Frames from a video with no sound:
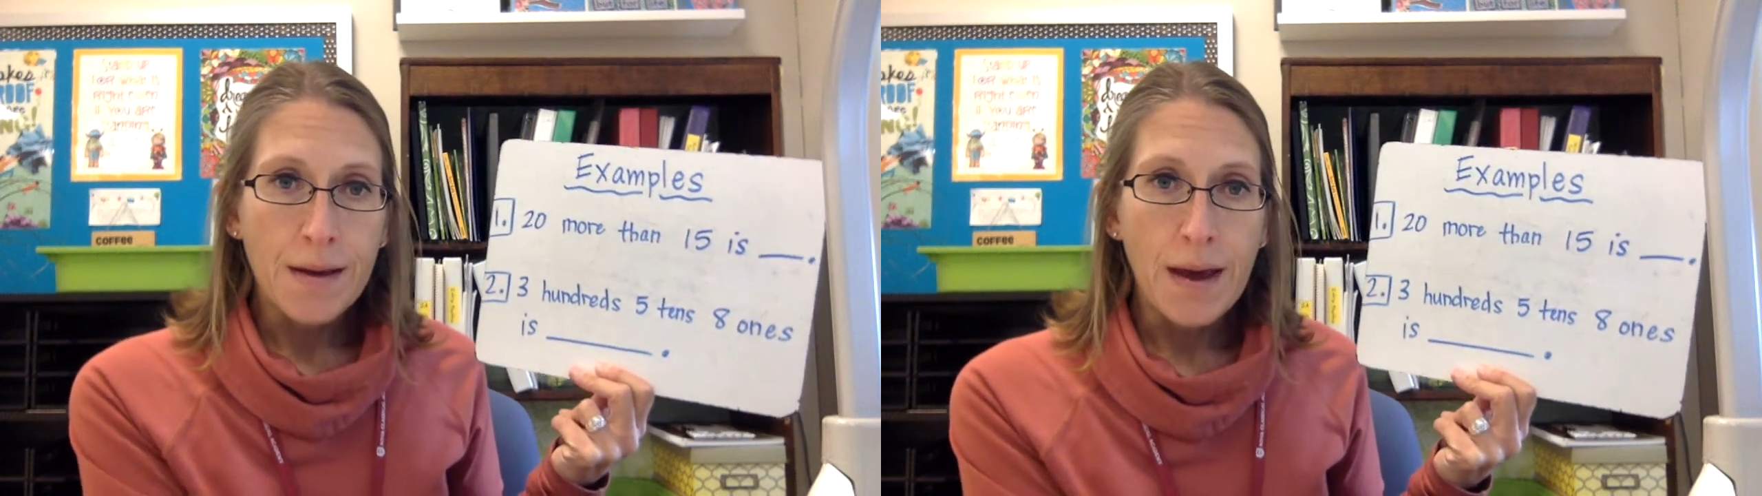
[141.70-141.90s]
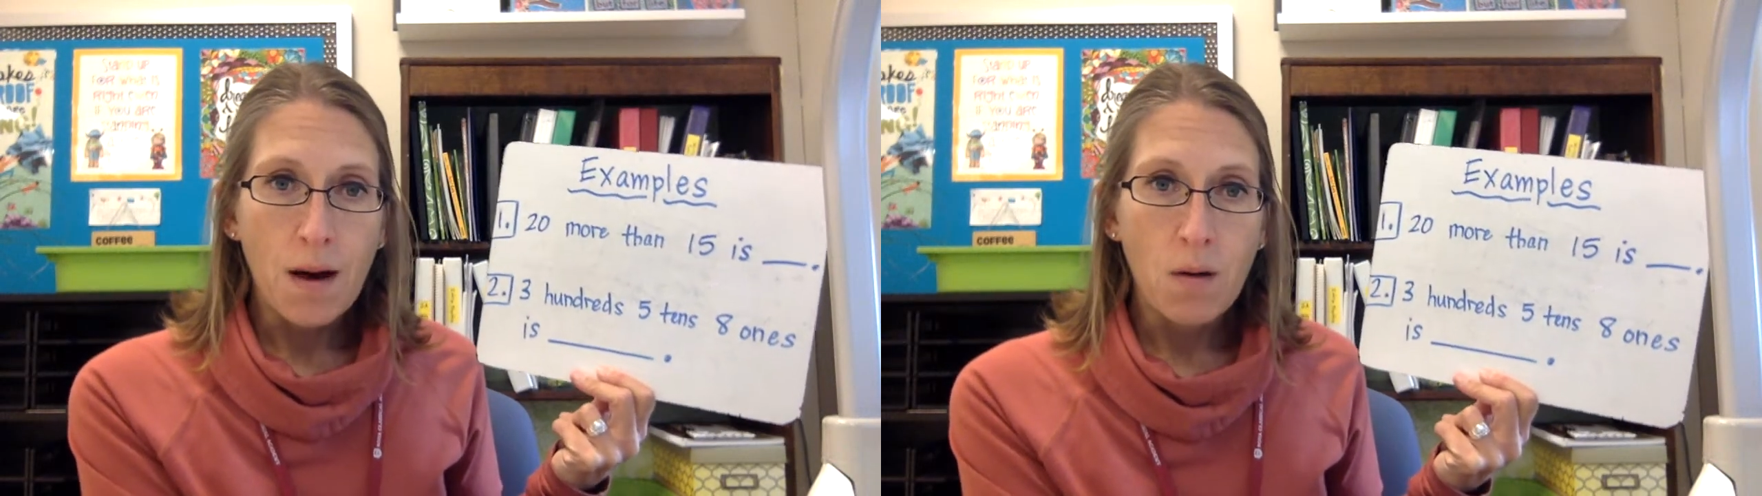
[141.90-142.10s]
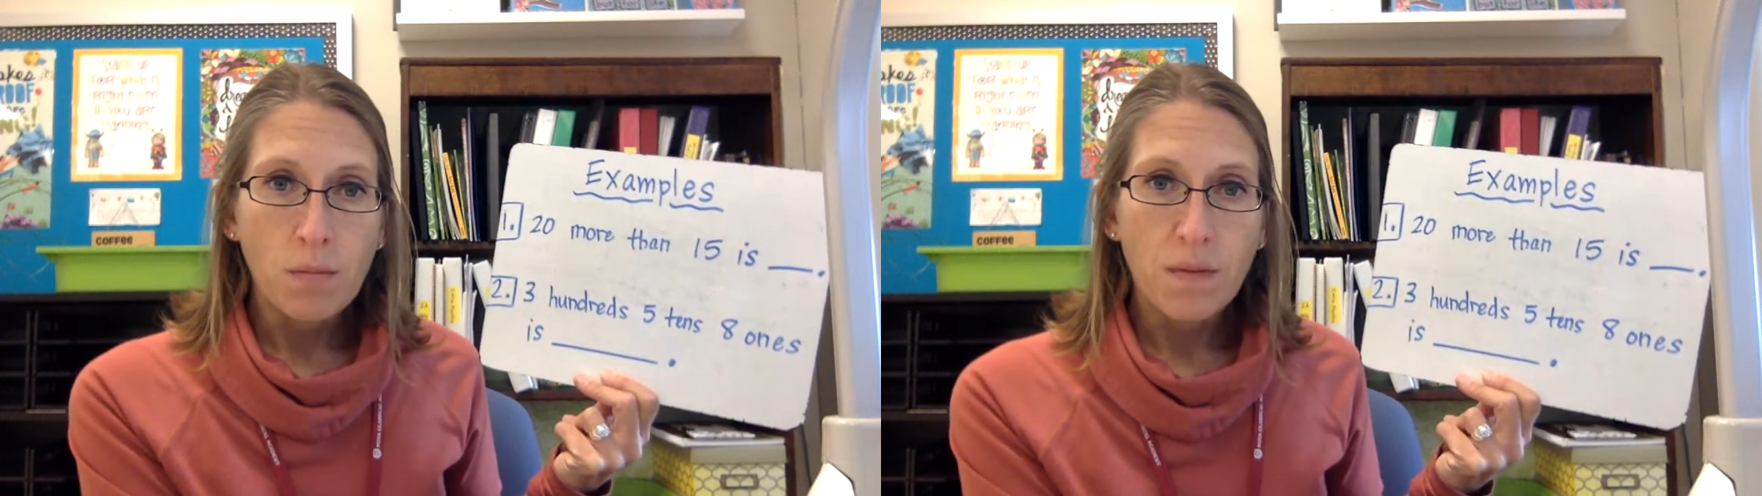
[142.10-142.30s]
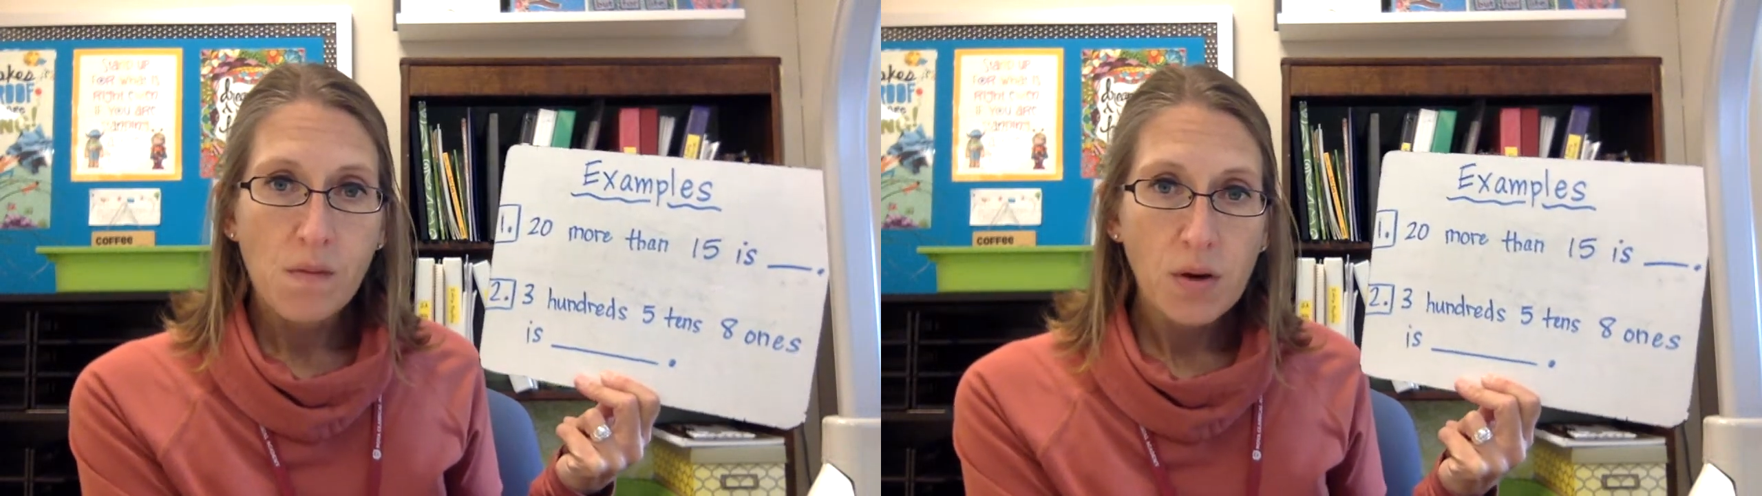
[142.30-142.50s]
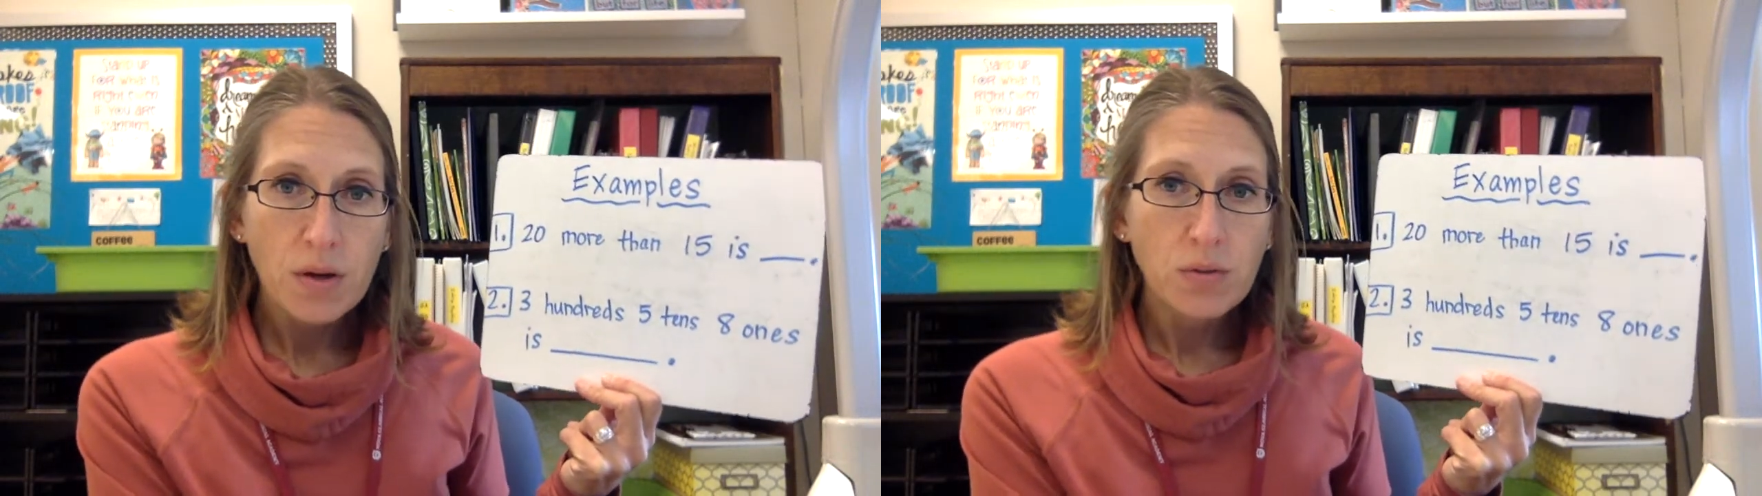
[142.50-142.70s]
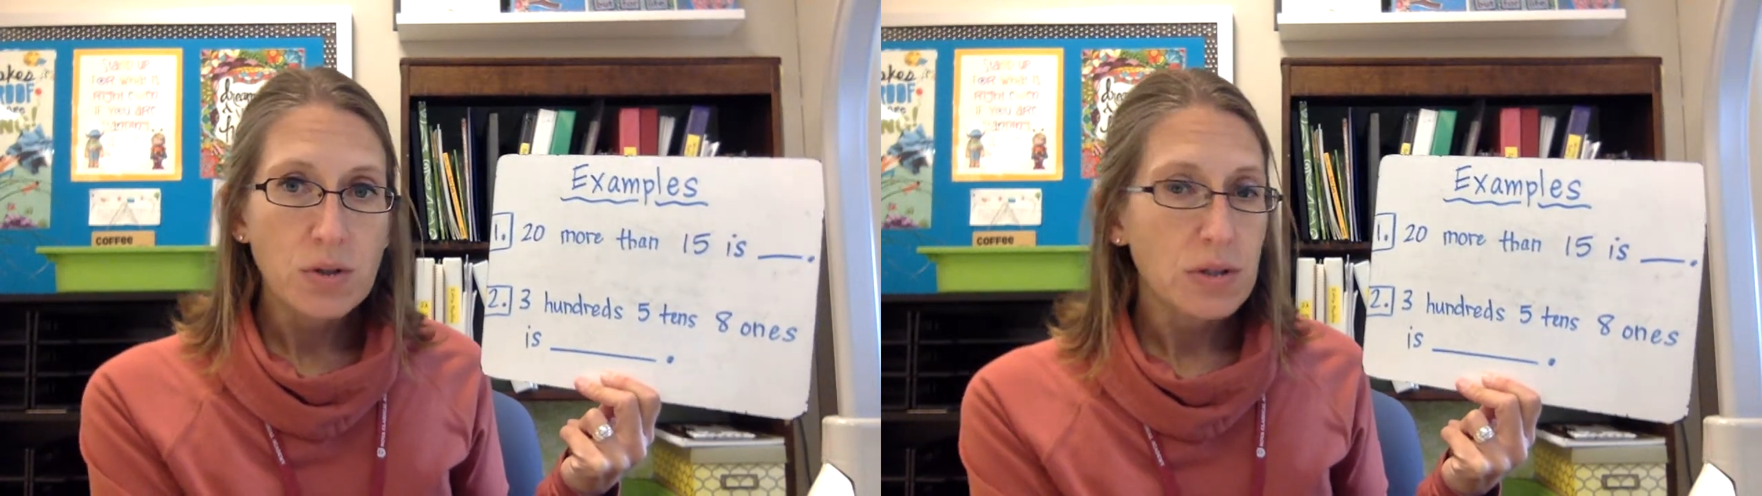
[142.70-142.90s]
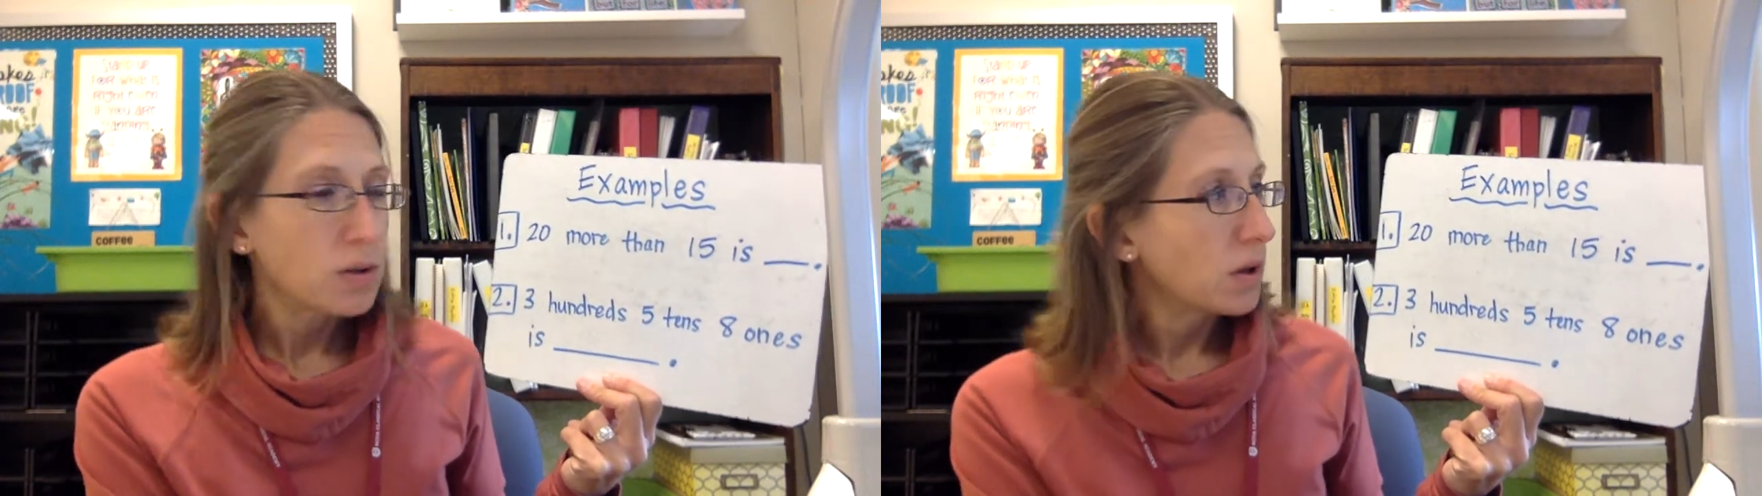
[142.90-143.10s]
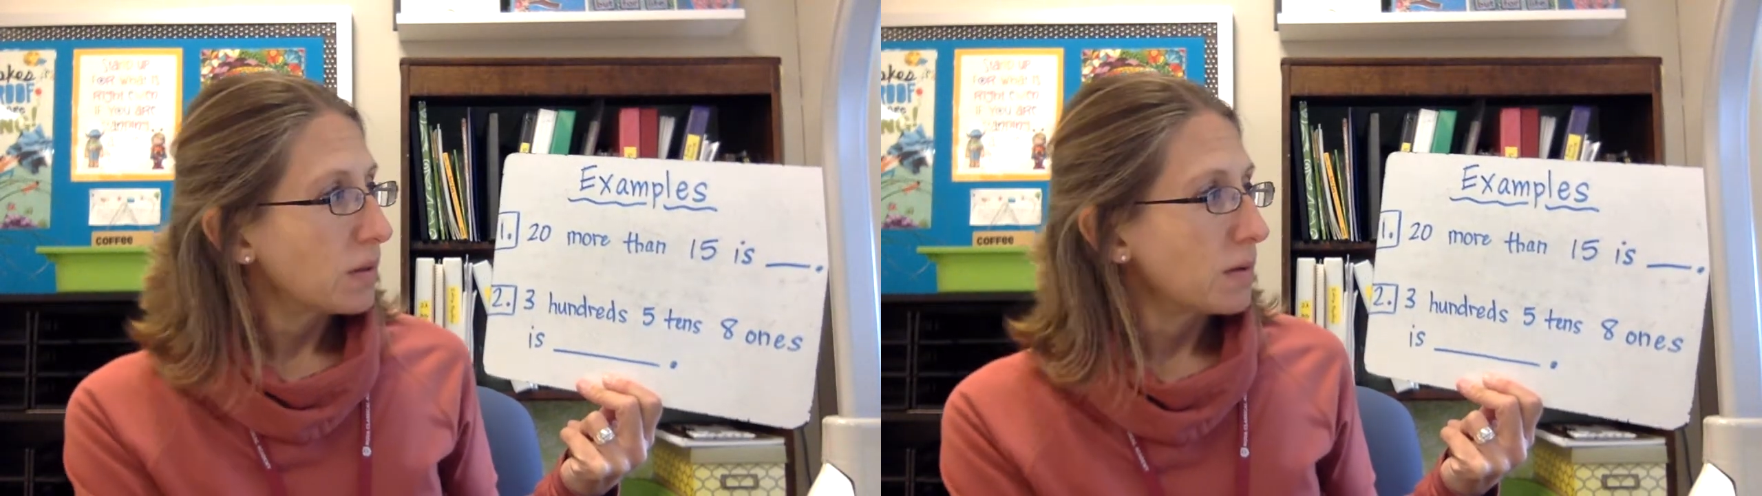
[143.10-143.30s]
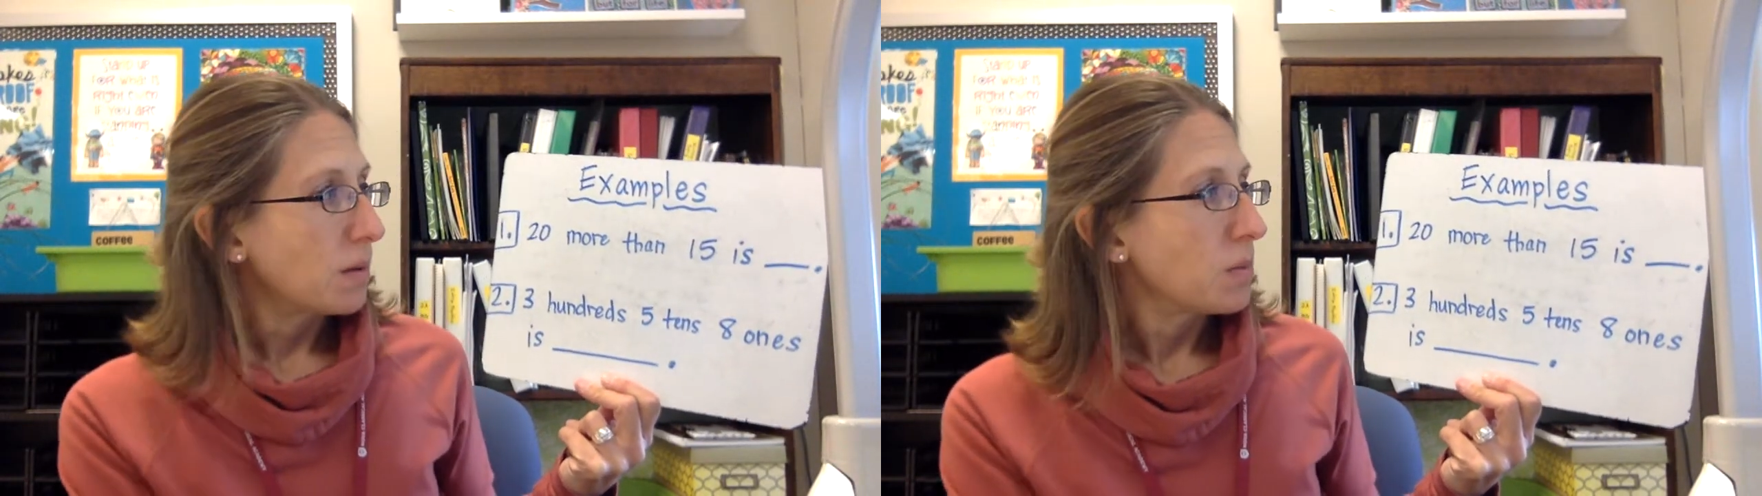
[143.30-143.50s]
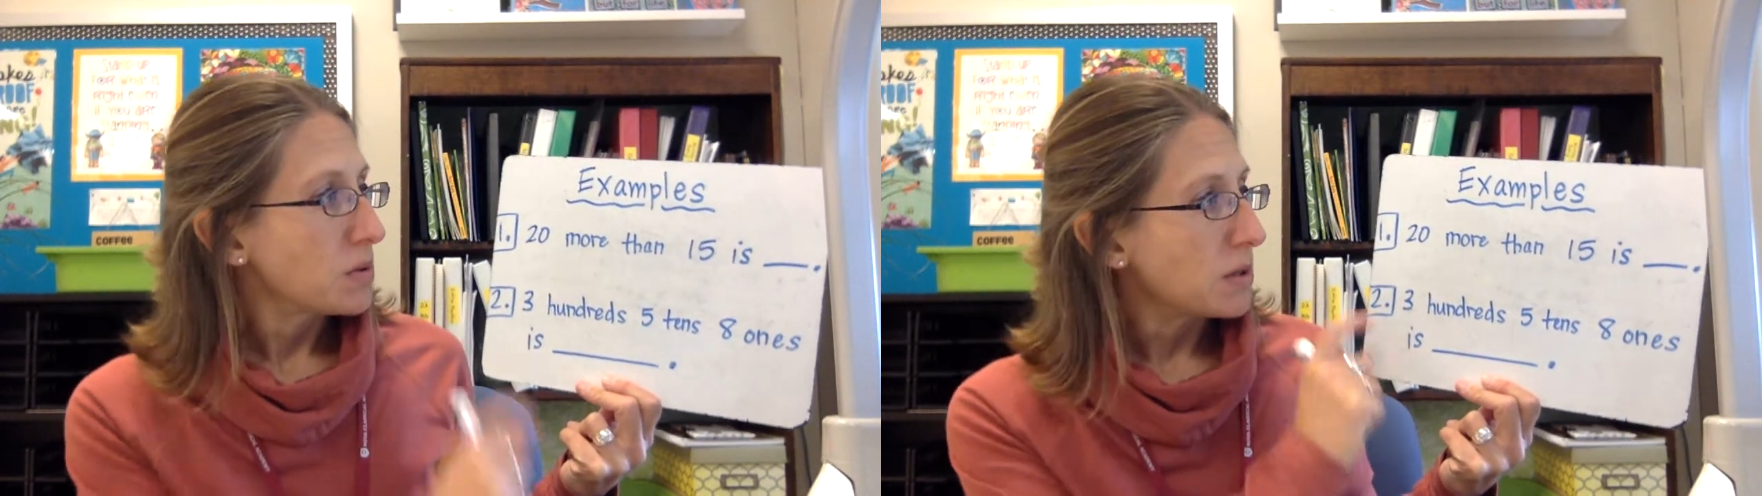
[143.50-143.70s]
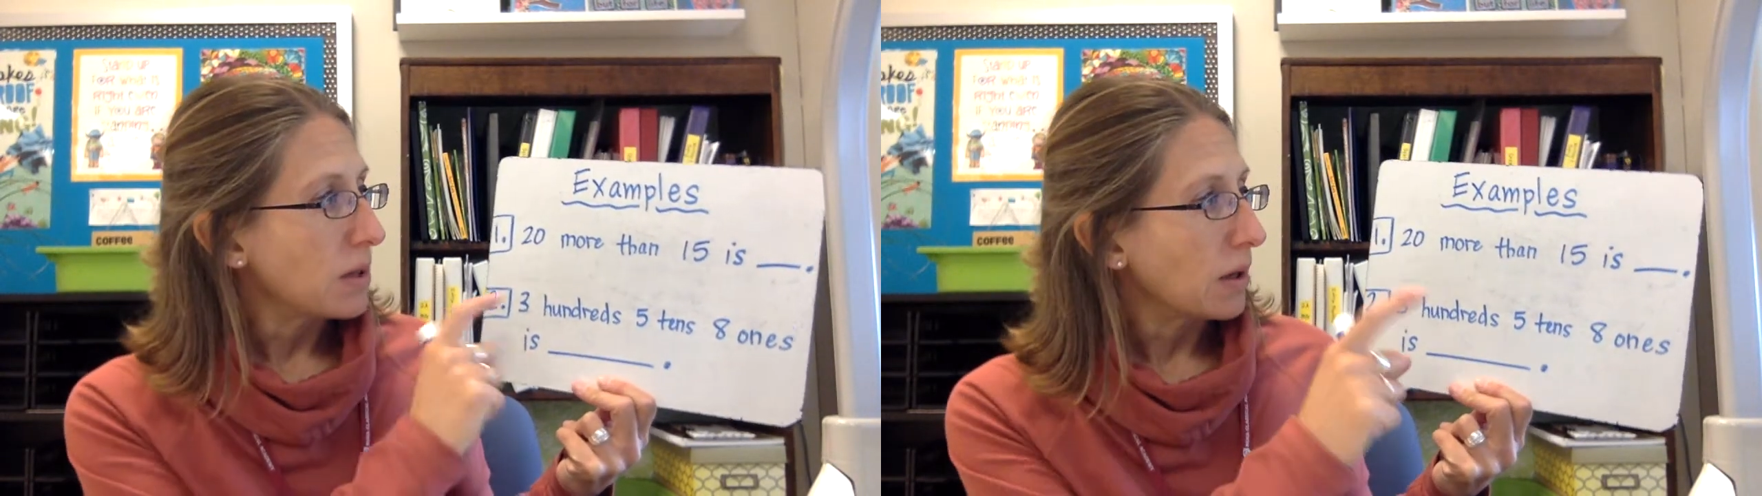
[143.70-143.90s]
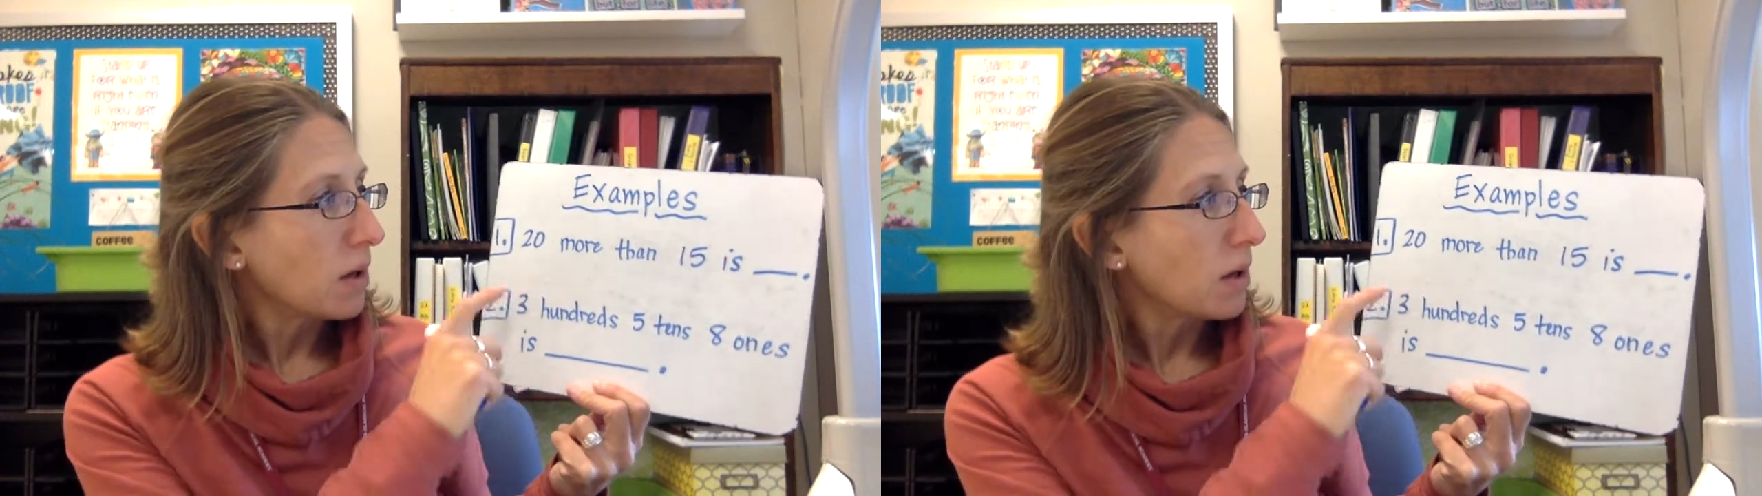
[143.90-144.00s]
Now, before you just look at the numbers and think,